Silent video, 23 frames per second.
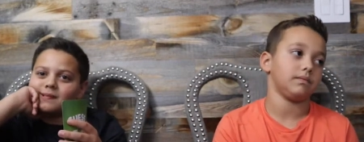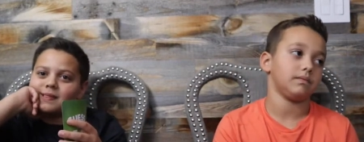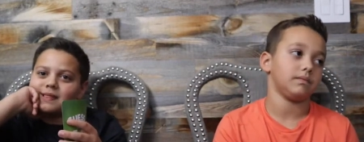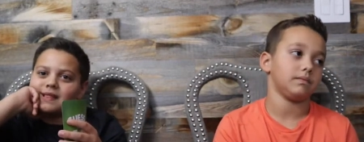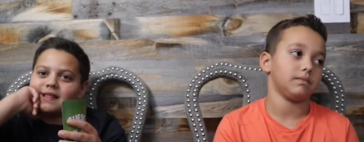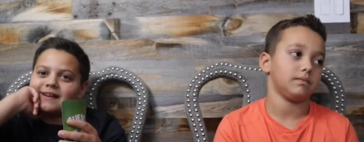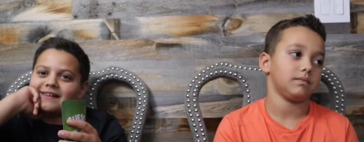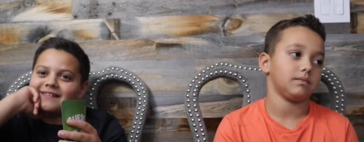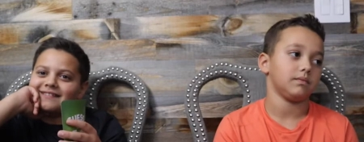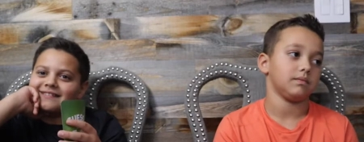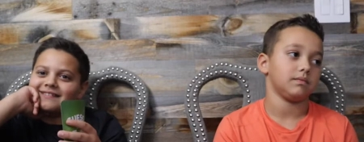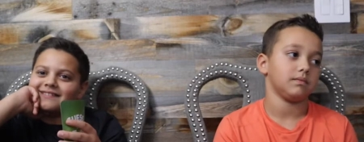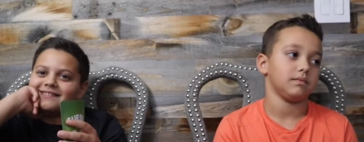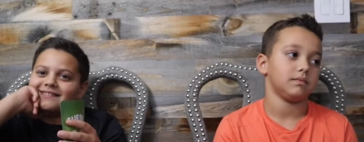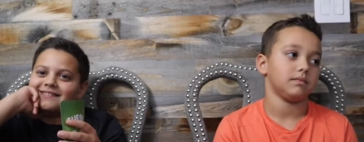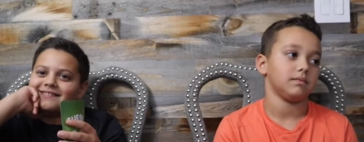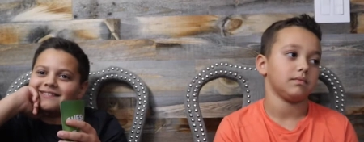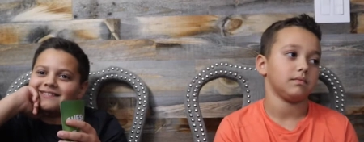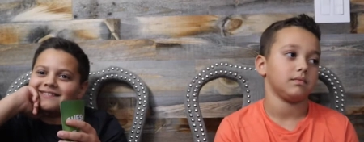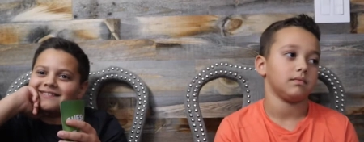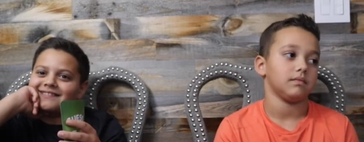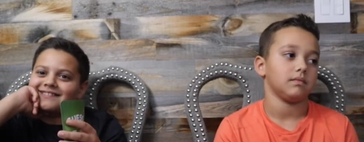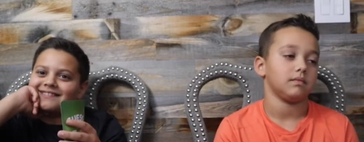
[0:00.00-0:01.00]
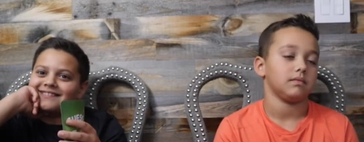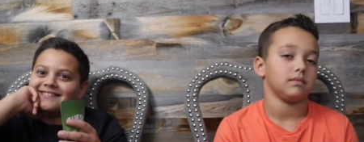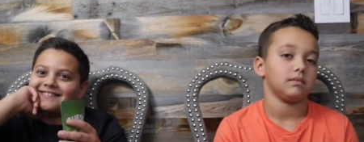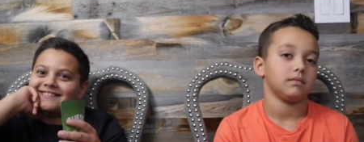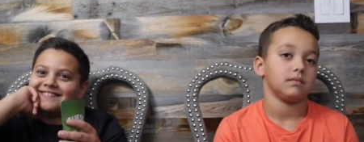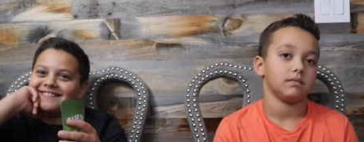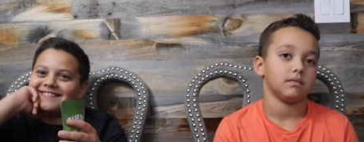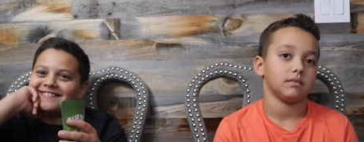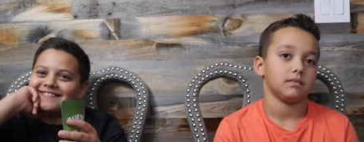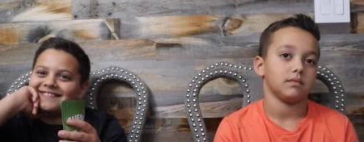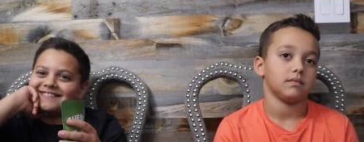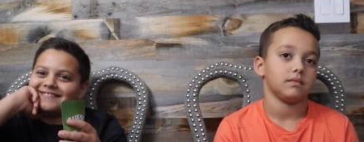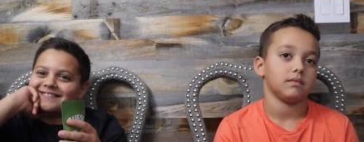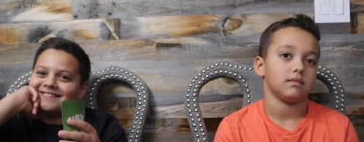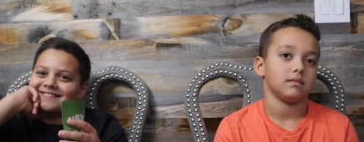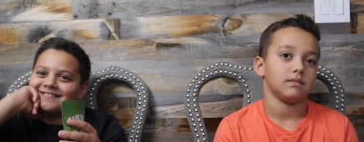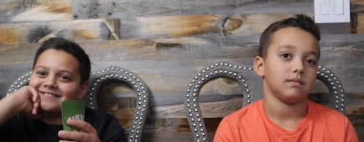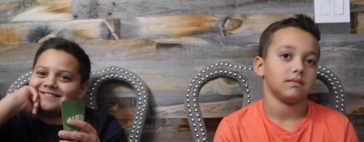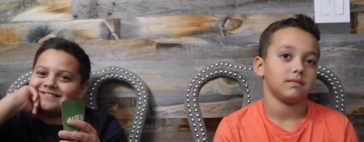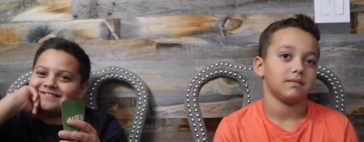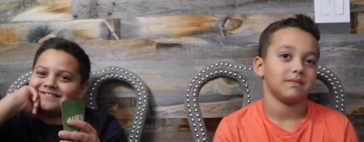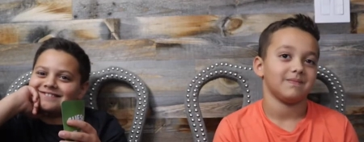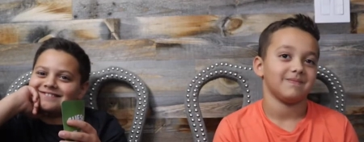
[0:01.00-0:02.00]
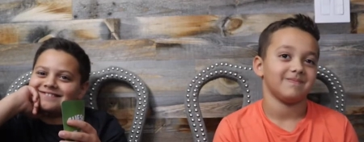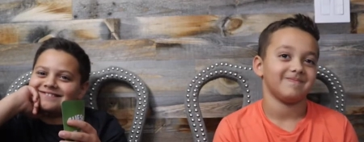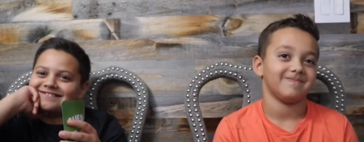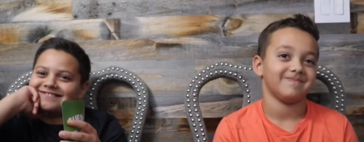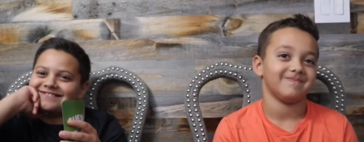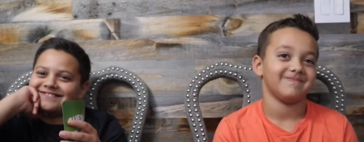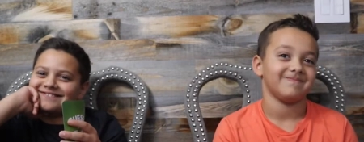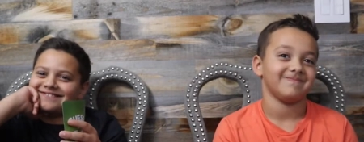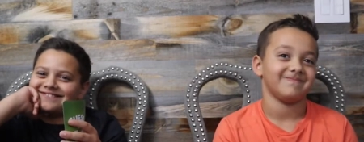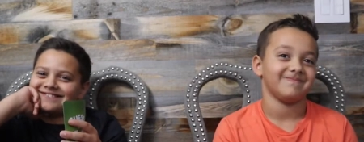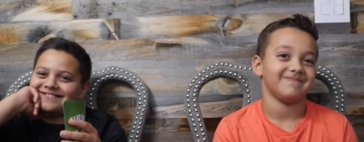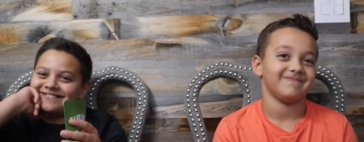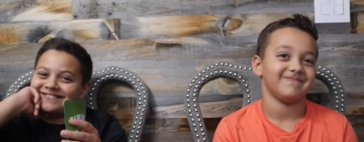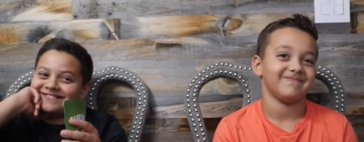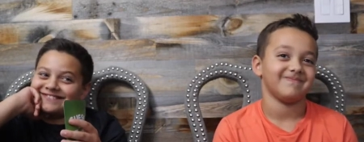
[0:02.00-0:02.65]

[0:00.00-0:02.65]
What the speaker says: (no one is talking)